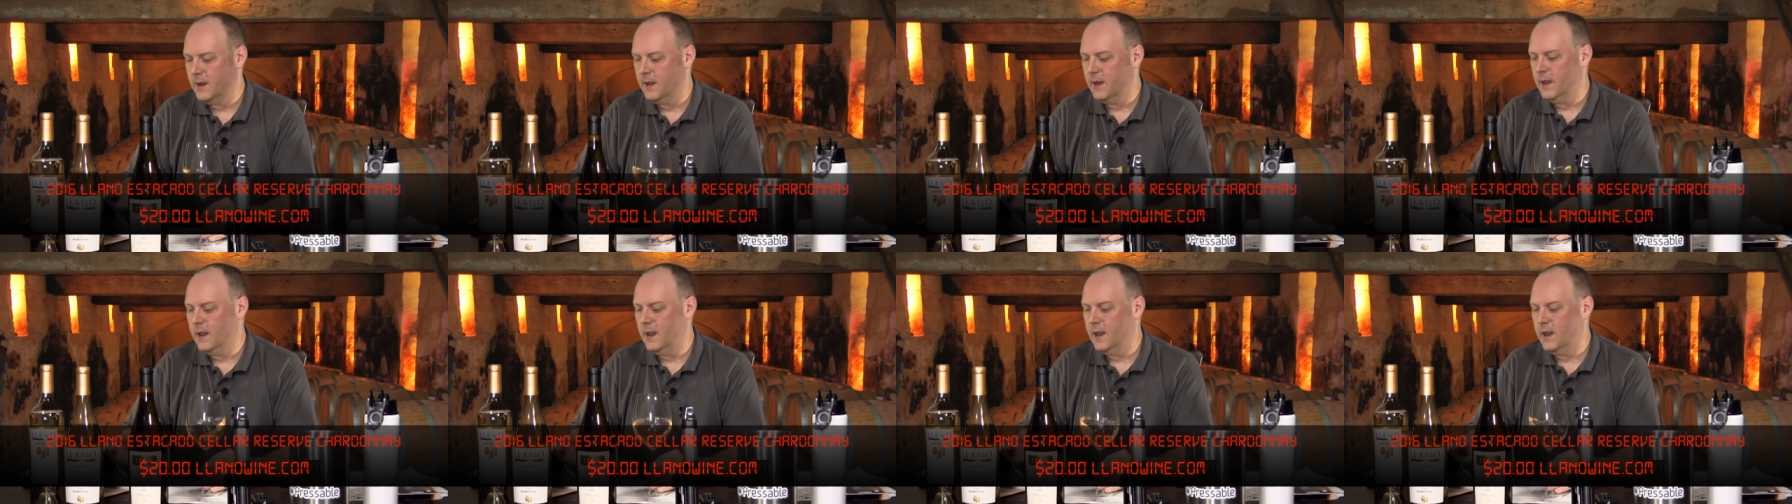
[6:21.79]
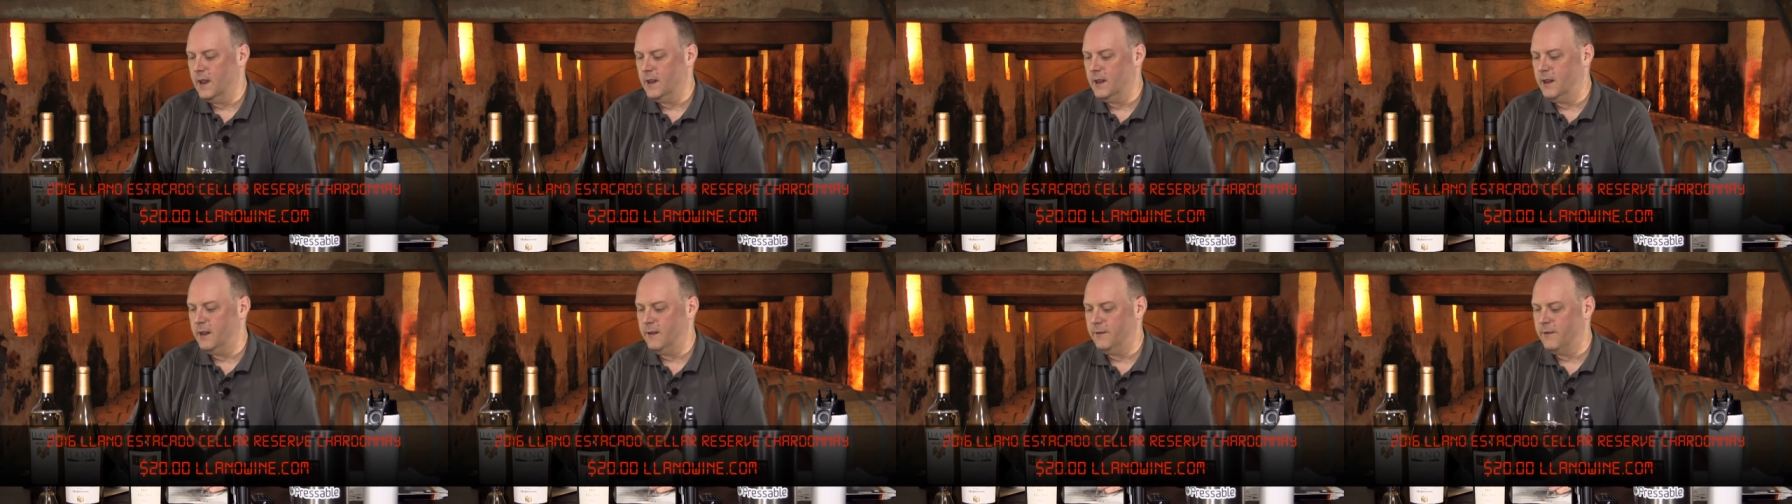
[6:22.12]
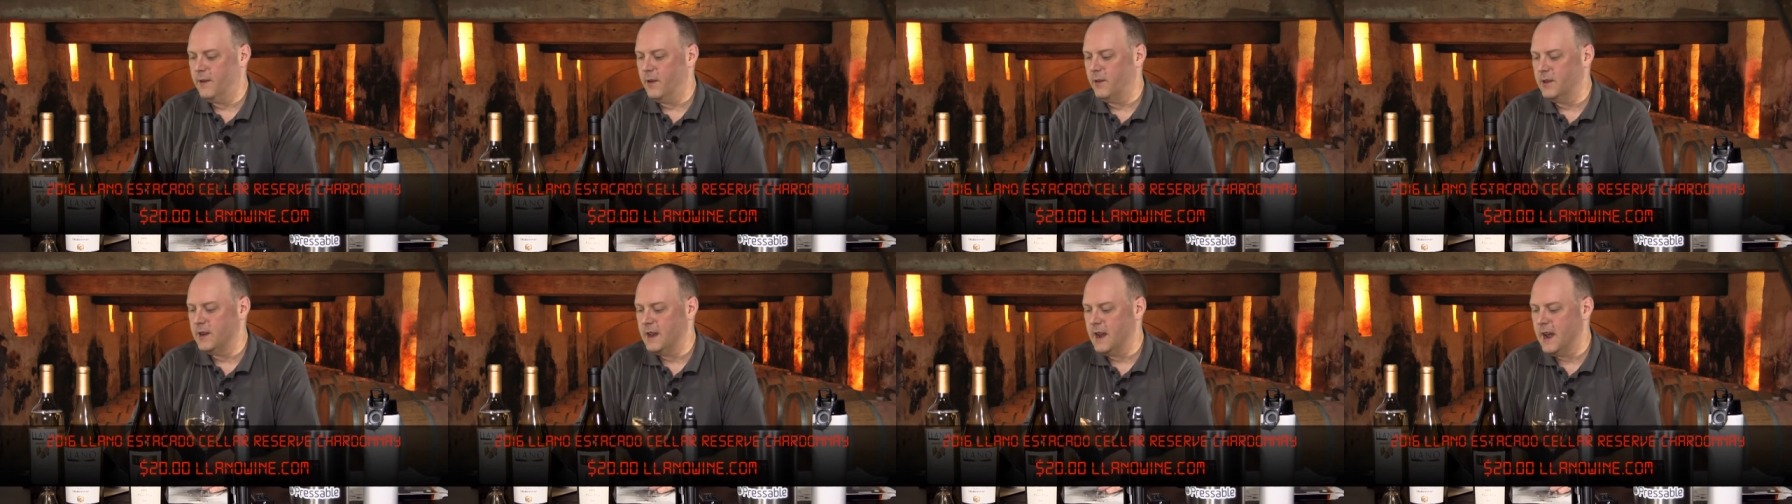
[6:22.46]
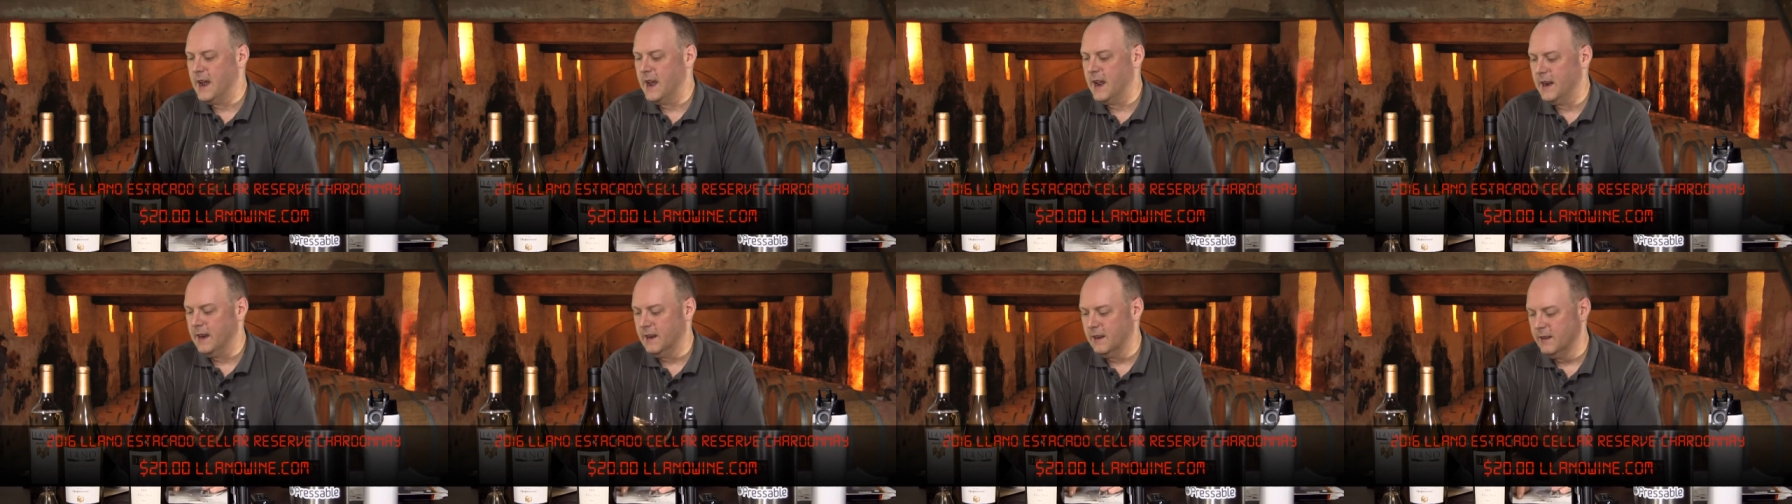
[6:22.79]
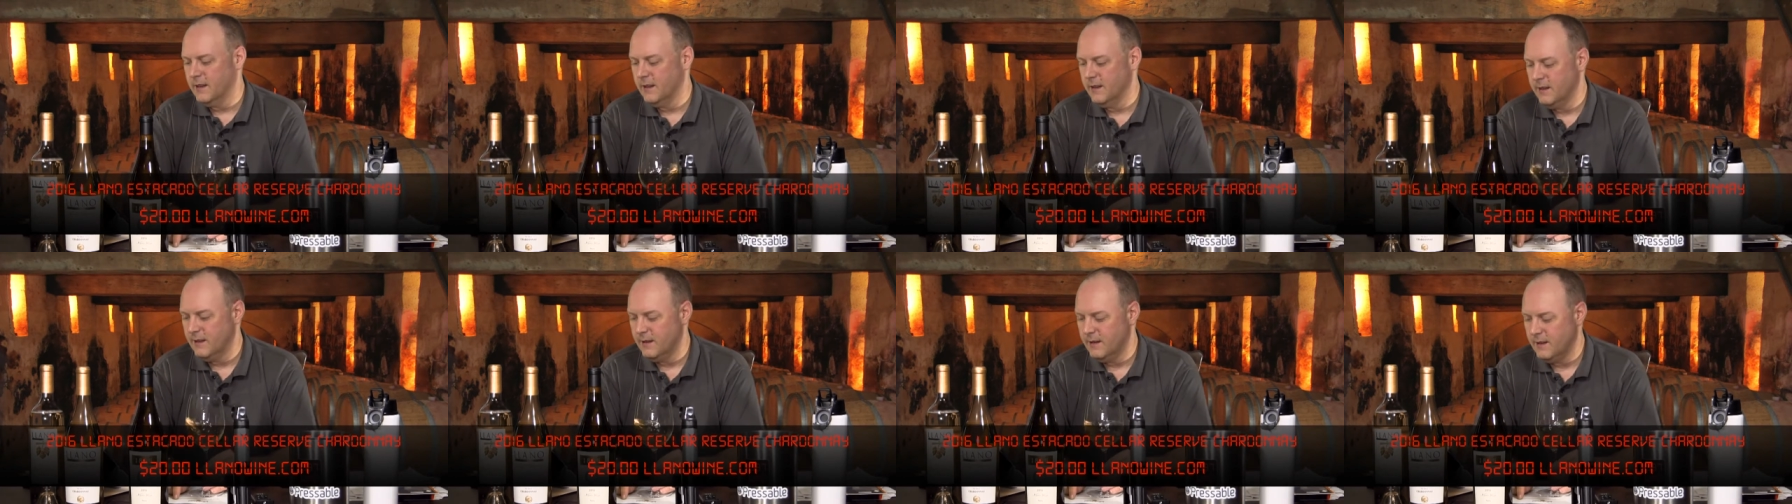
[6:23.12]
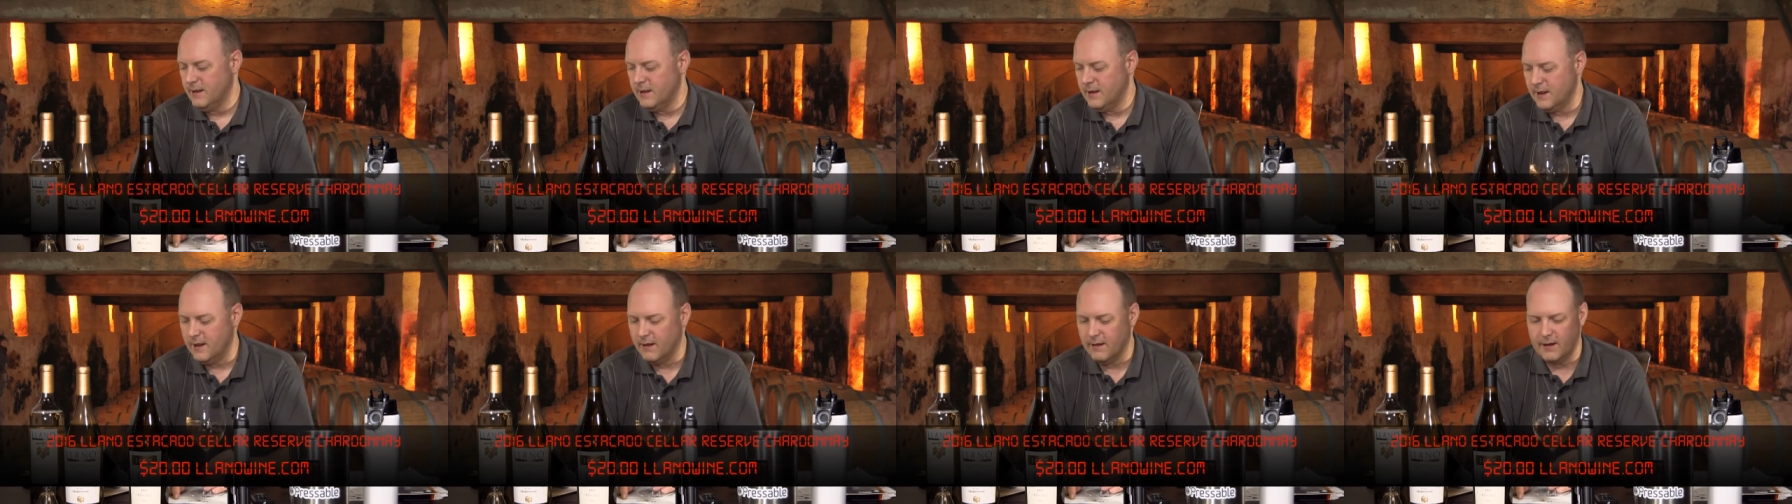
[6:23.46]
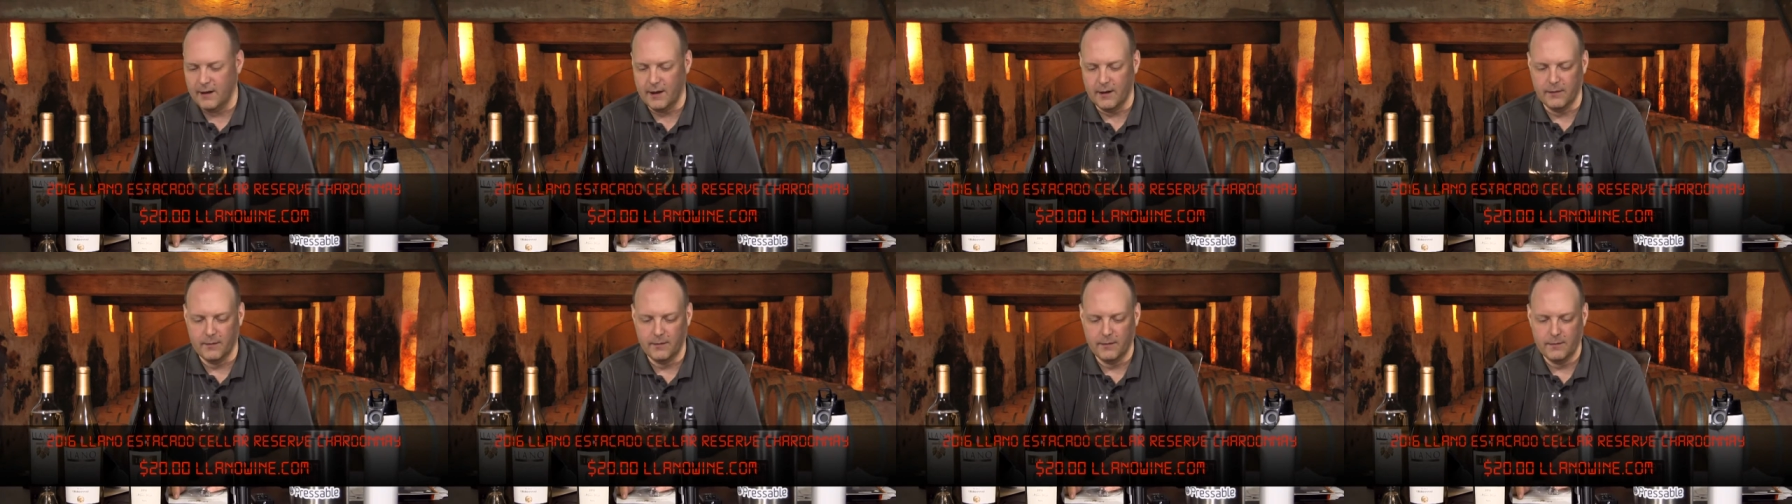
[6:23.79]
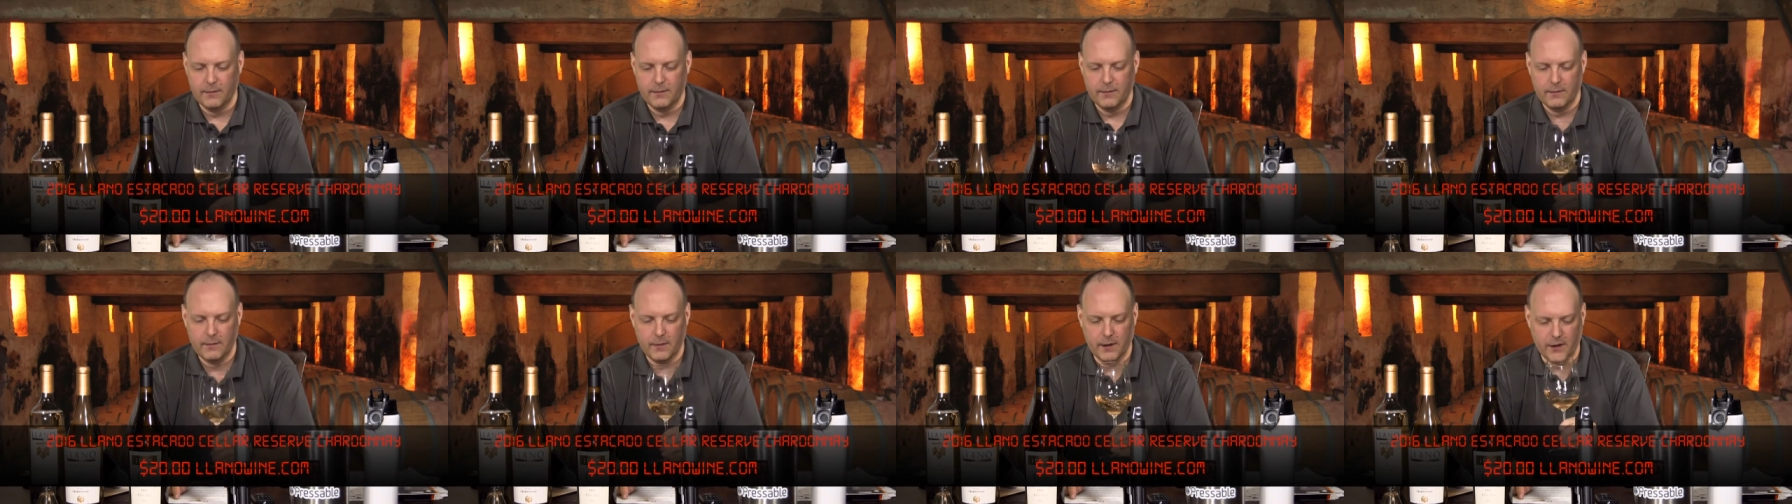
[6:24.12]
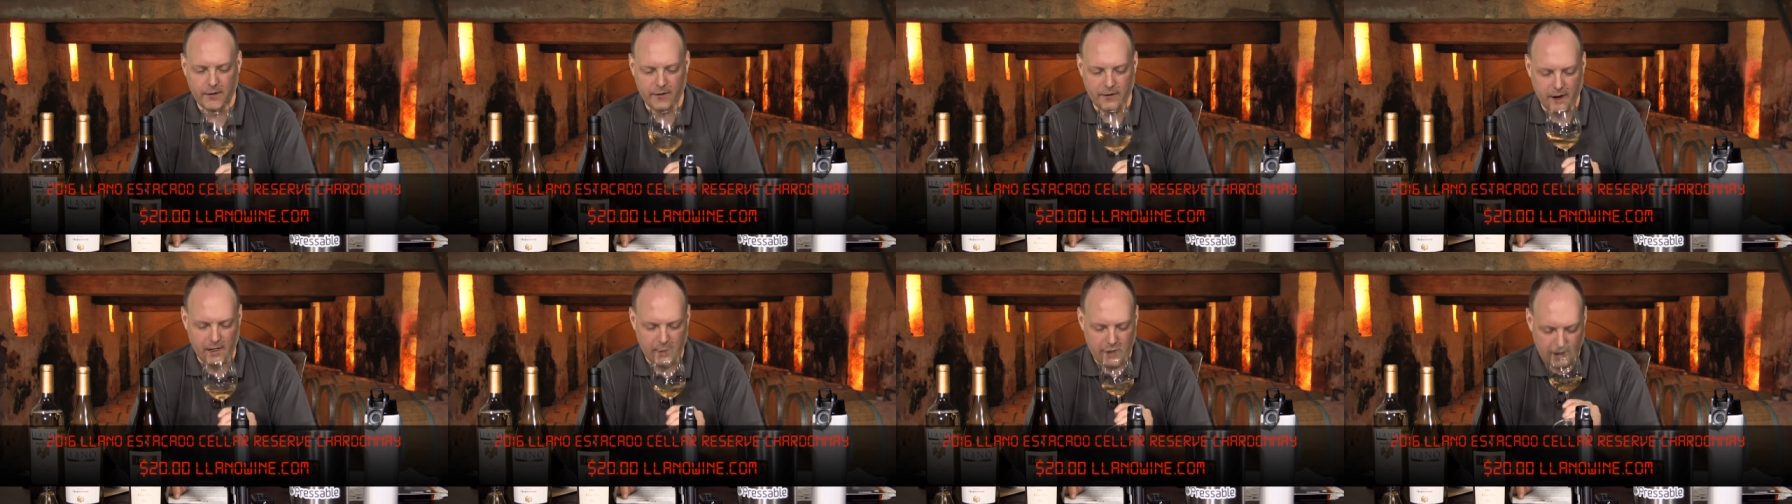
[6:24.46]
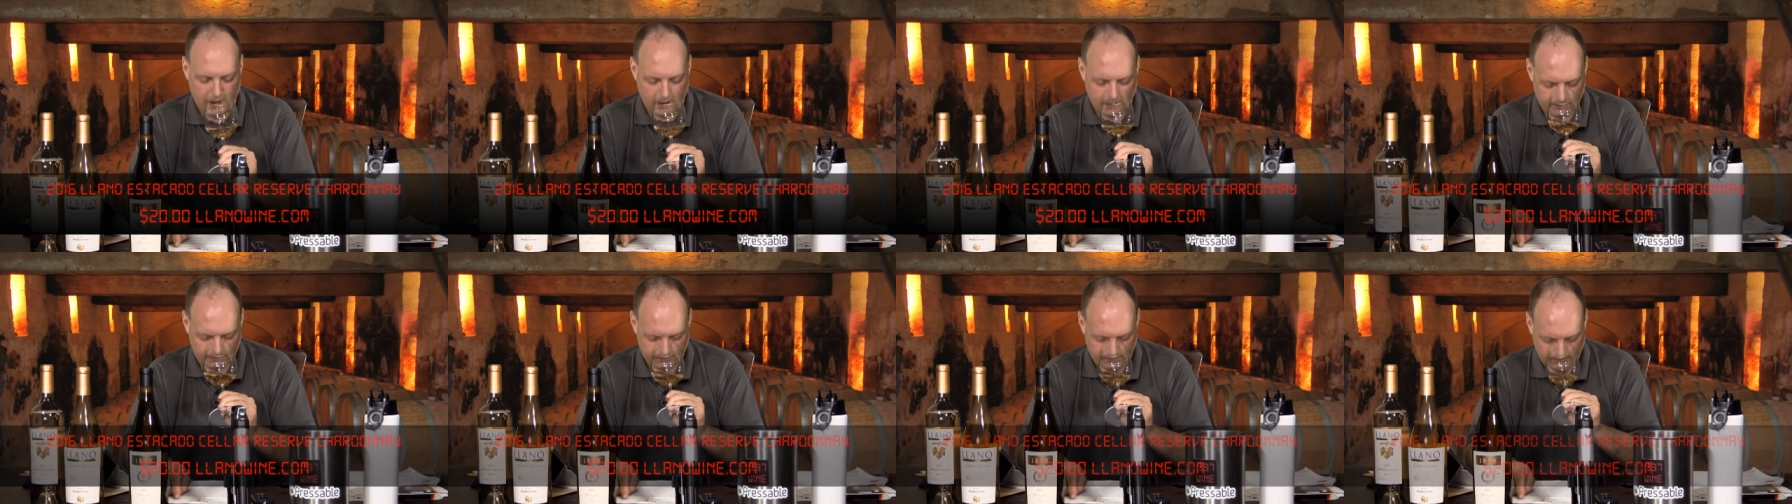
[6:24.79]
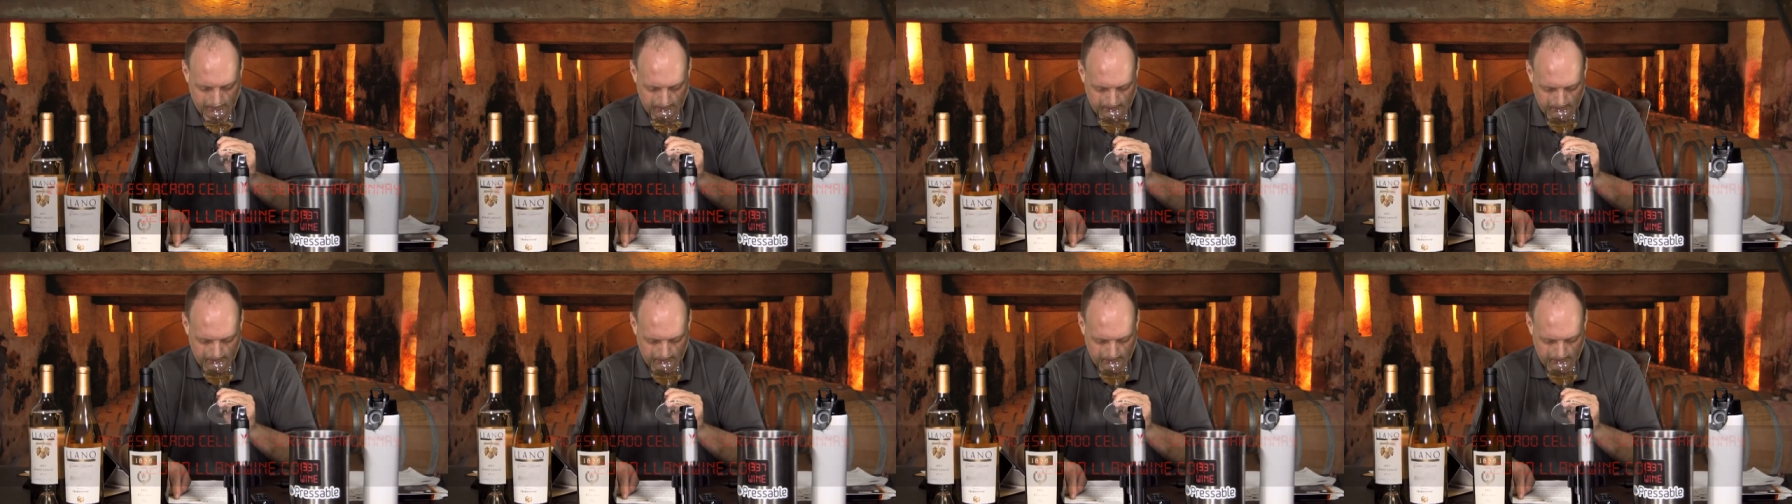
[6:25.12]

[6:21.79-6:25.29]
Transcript: Uh, did the phone die? I don't know. Have to find out.